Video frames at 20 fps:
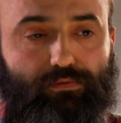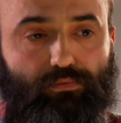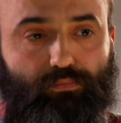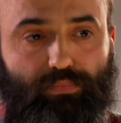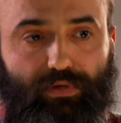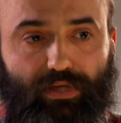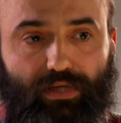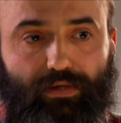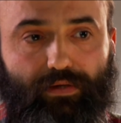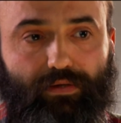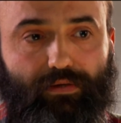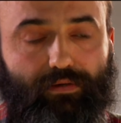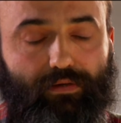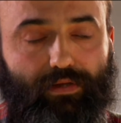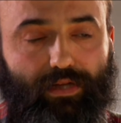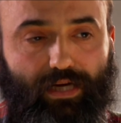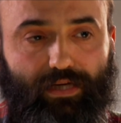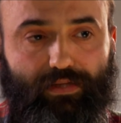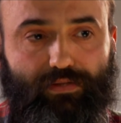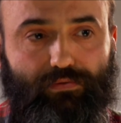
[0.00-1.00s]
big
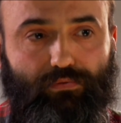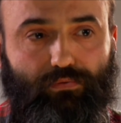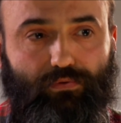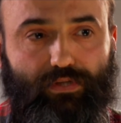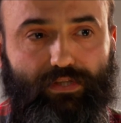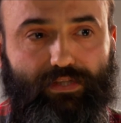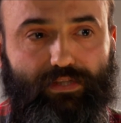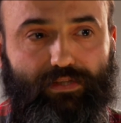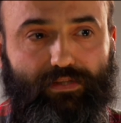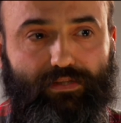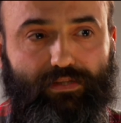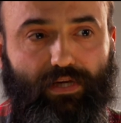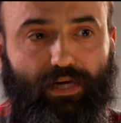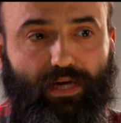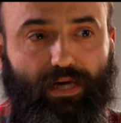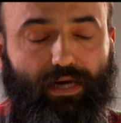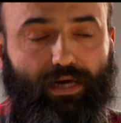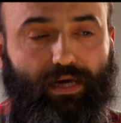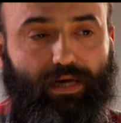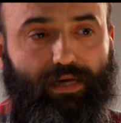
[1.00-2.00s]
light sources,
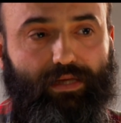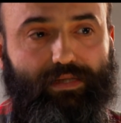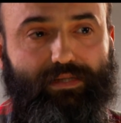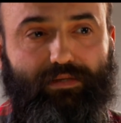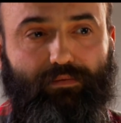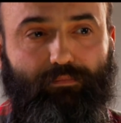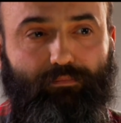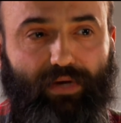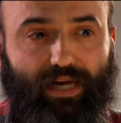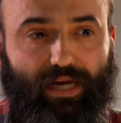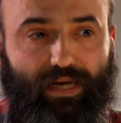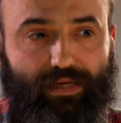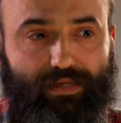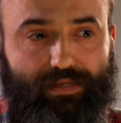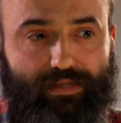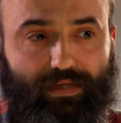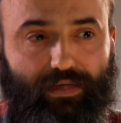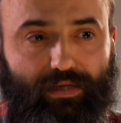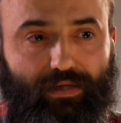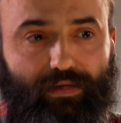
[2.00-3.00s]
it's
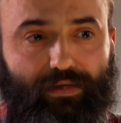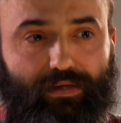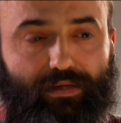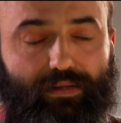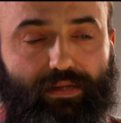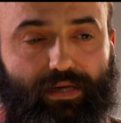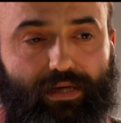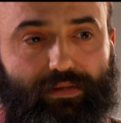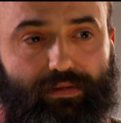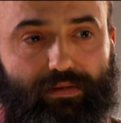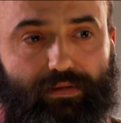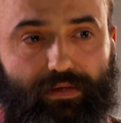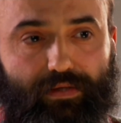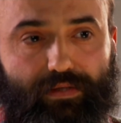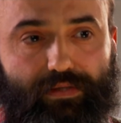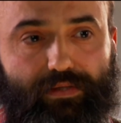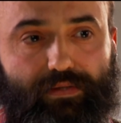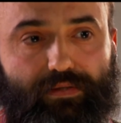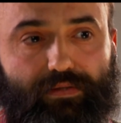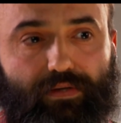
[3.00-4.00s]
amazing that
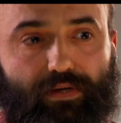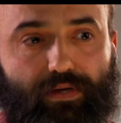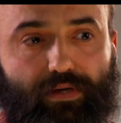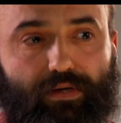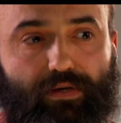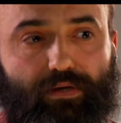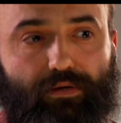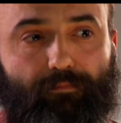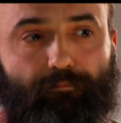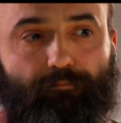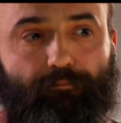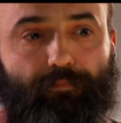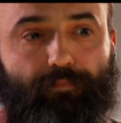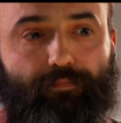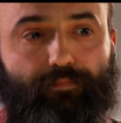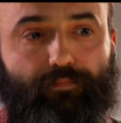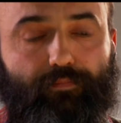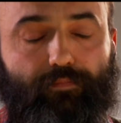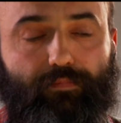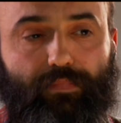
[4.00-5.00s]
this
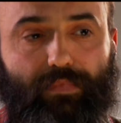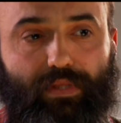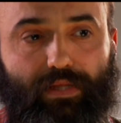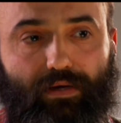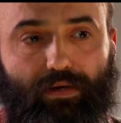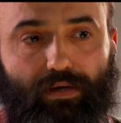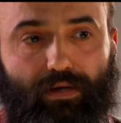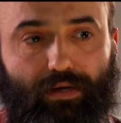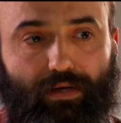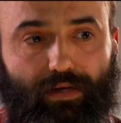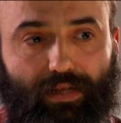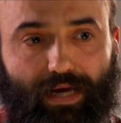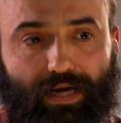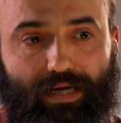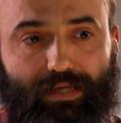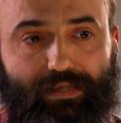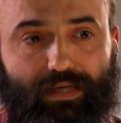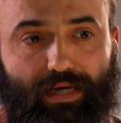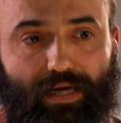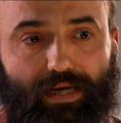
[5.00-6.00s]

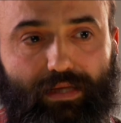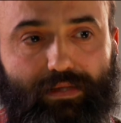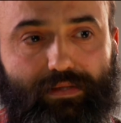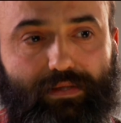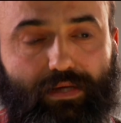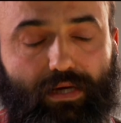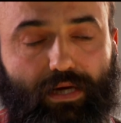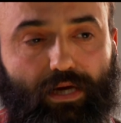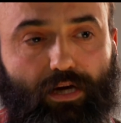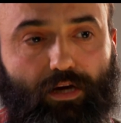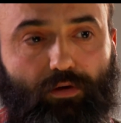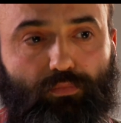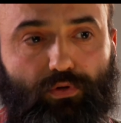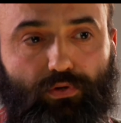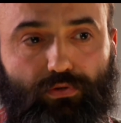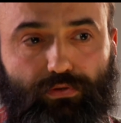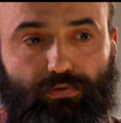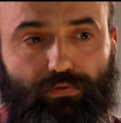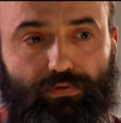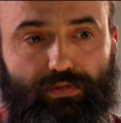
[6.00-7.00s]
light head
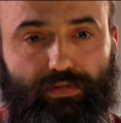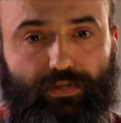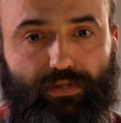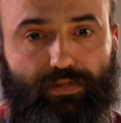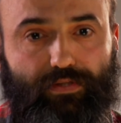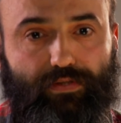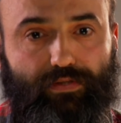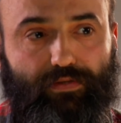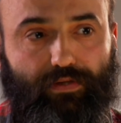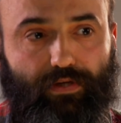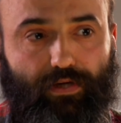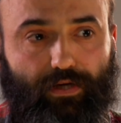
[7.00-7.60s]
produces